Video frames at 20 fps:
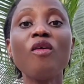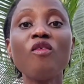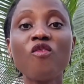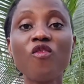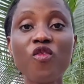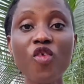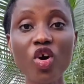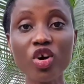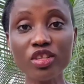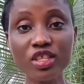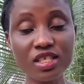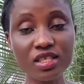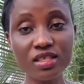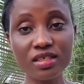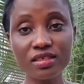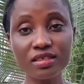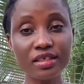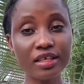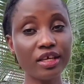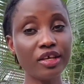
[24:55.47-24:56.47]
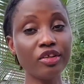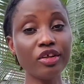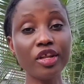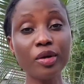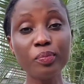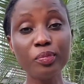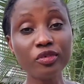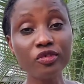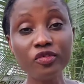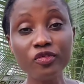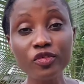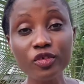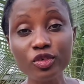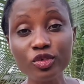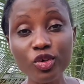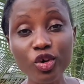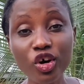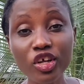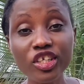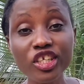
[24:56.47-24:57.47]
Vote. You know, they put food
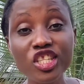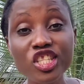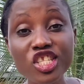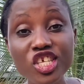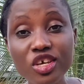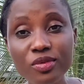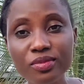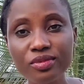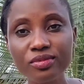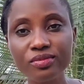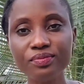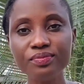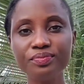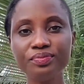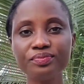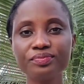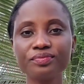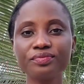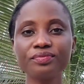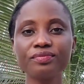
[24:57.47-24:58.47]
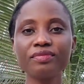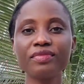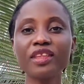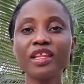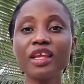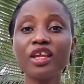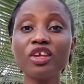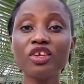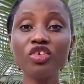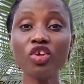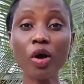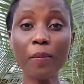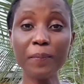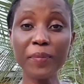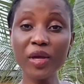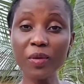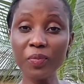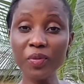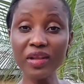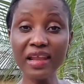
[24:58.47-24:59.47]
on the table. Your
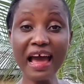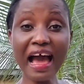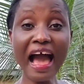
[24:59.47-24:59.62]
people are